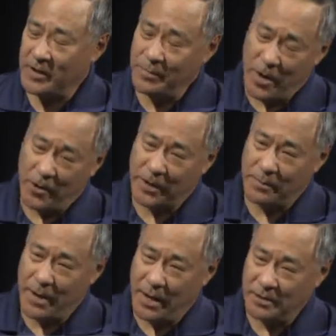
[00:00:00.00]
American
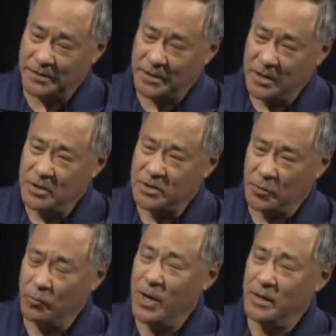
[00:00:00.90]
males to
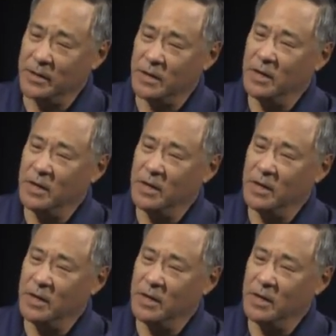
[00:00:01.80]
win